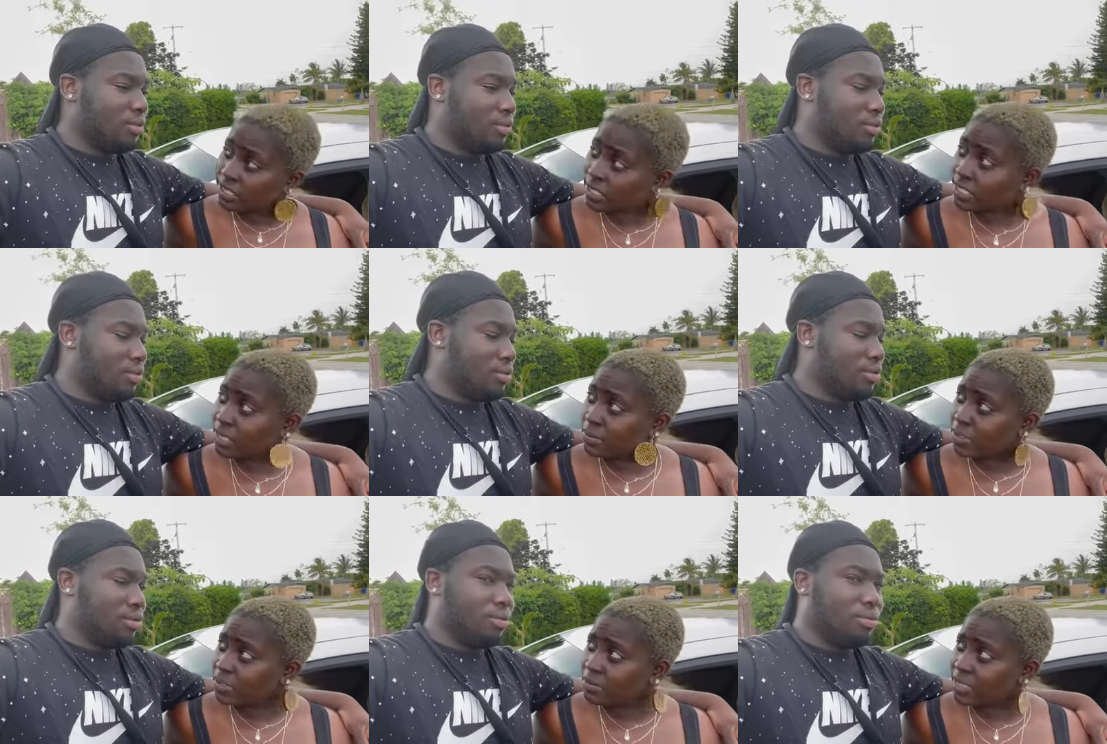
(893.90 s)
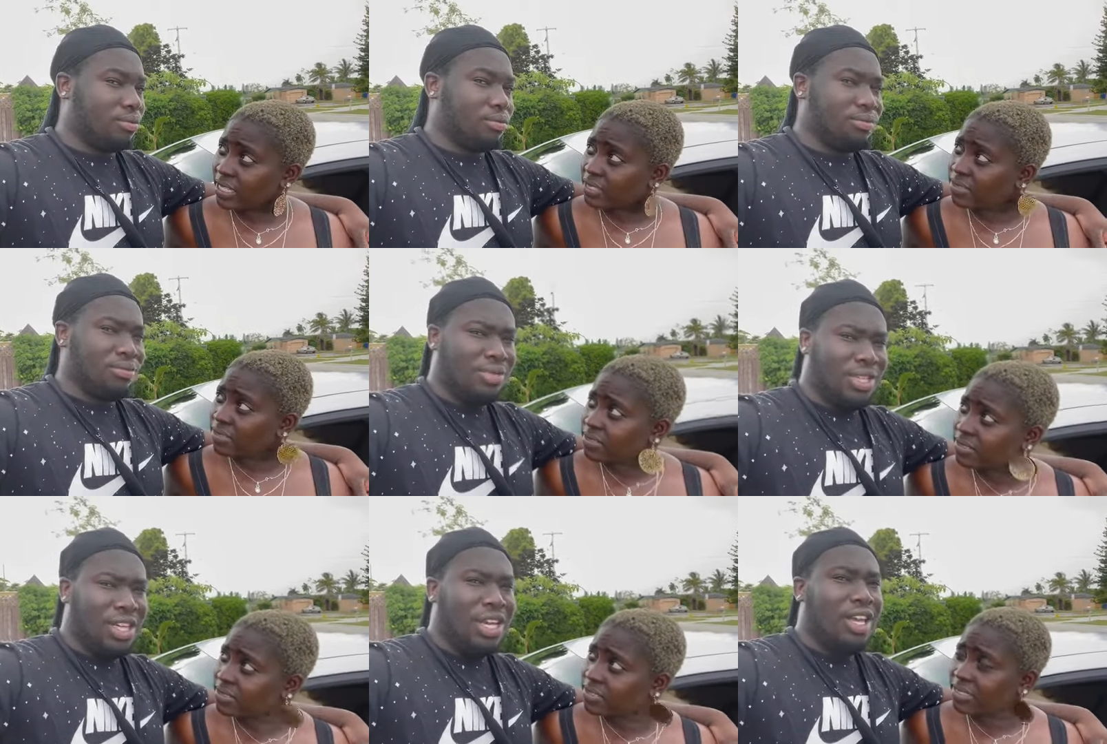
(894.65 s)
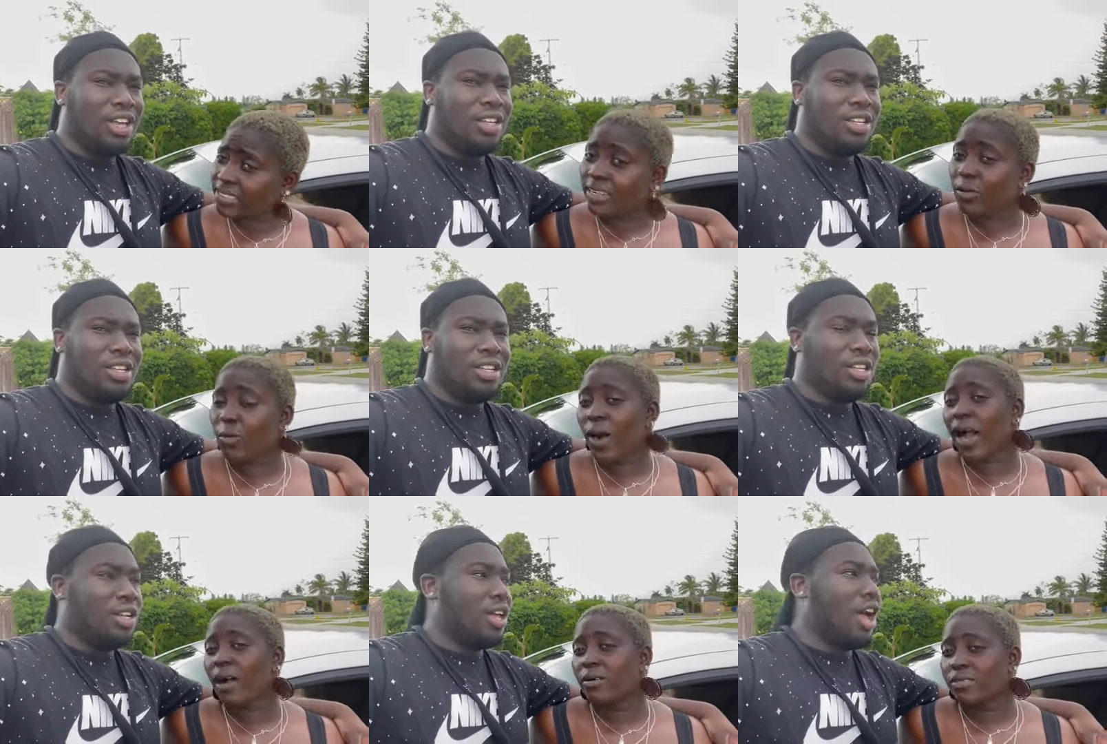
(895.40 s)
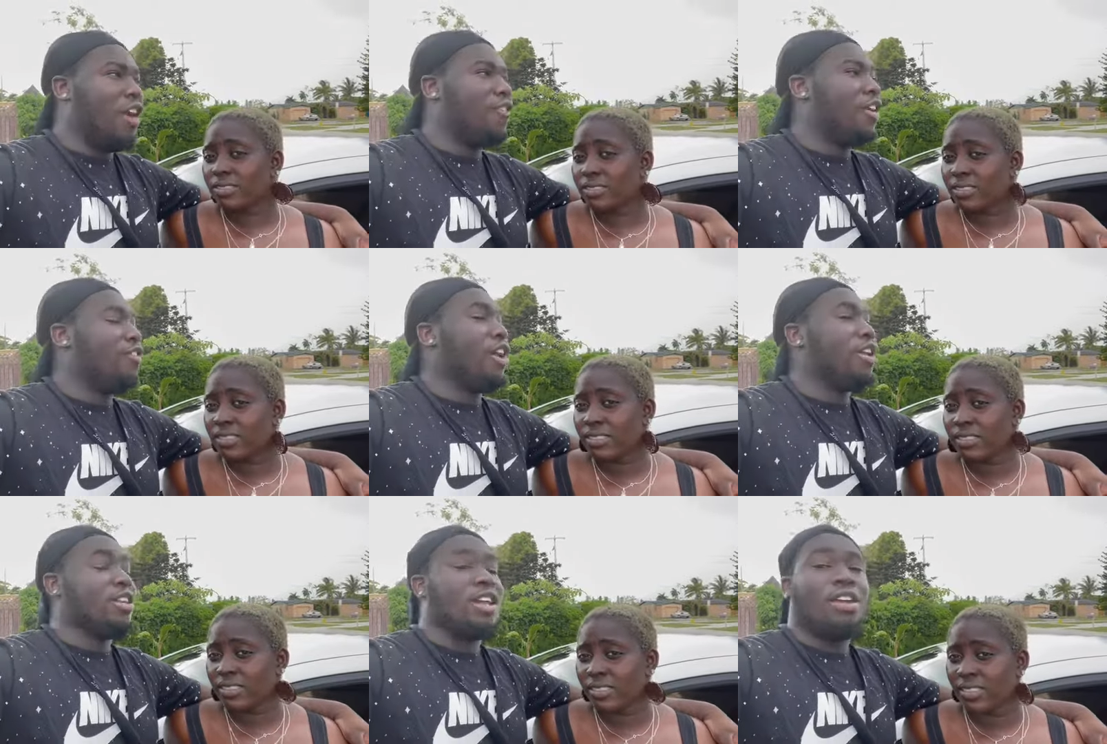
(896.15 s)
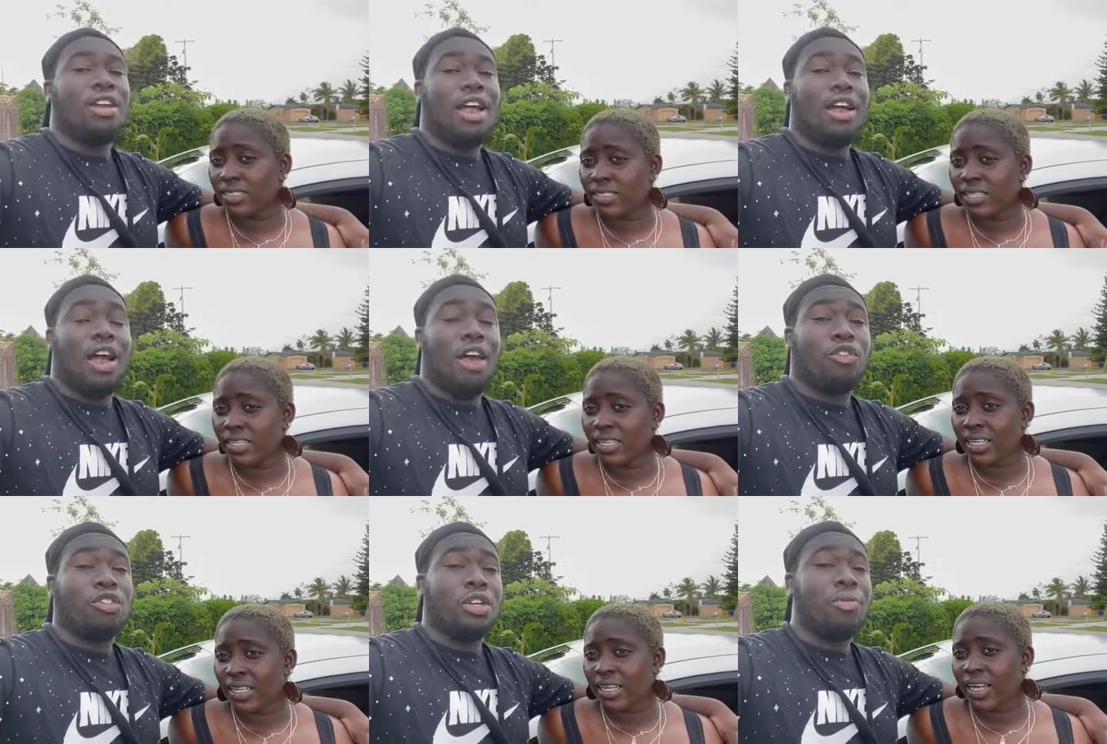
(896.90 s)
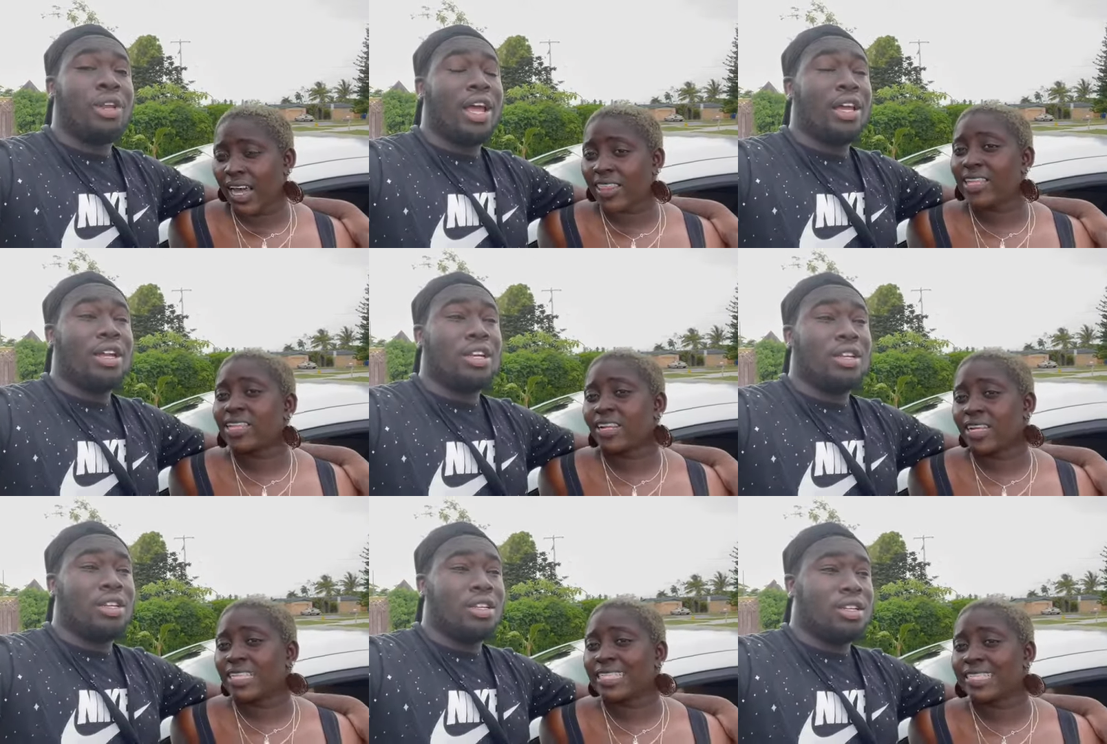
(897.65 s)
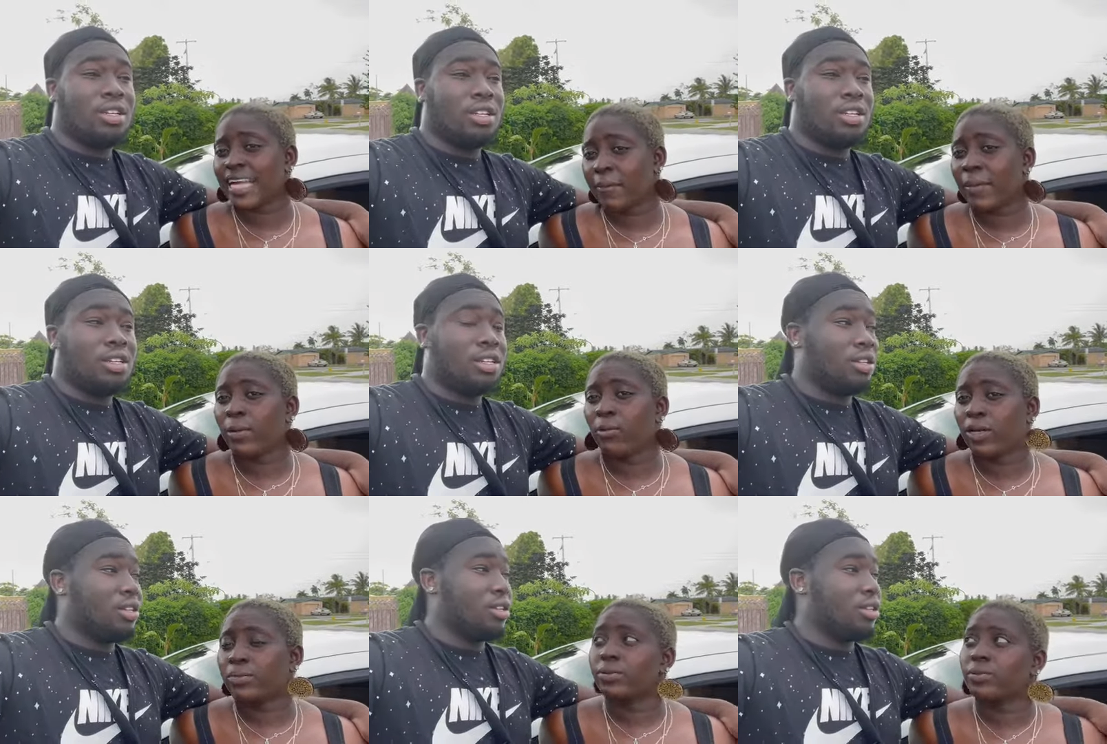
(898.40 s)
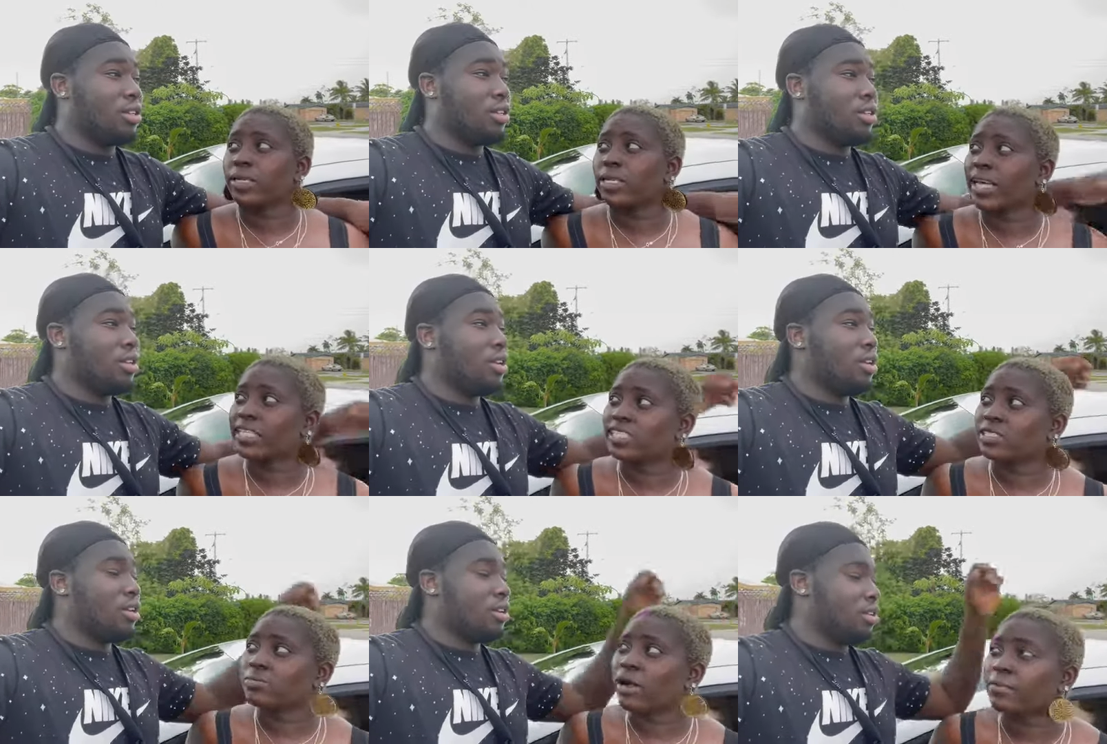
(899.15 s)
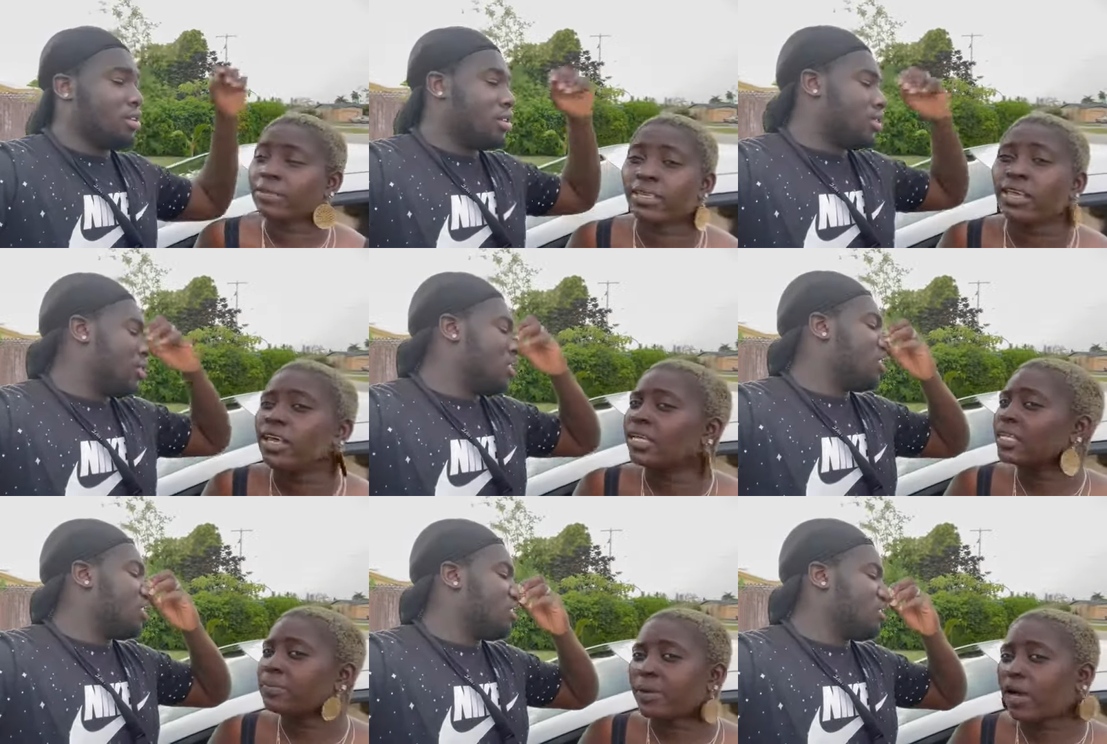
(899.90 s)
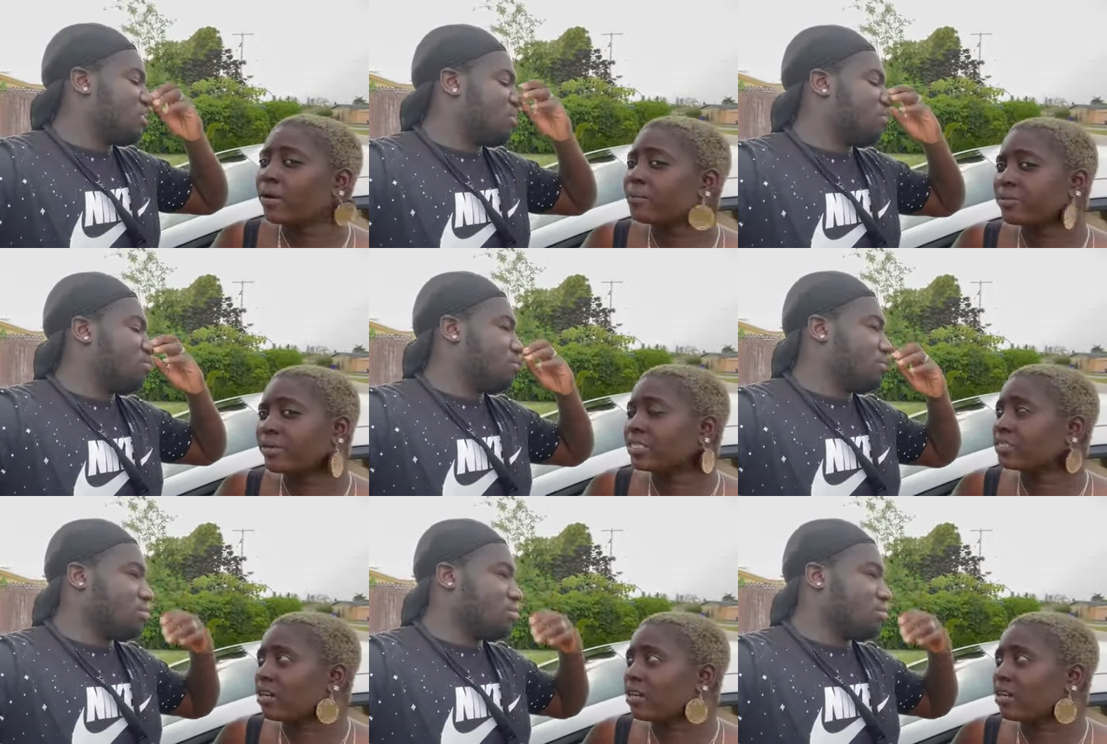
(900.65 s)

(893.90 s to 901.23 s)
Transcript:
Speaker 1: gonna keep on doing that though?
Speaker 2: Yeah. Wow. I, I probably down the line, iPhone's gonna be like. I think
Speaker 1: they're gonna stop at one point and just probably keep upgrades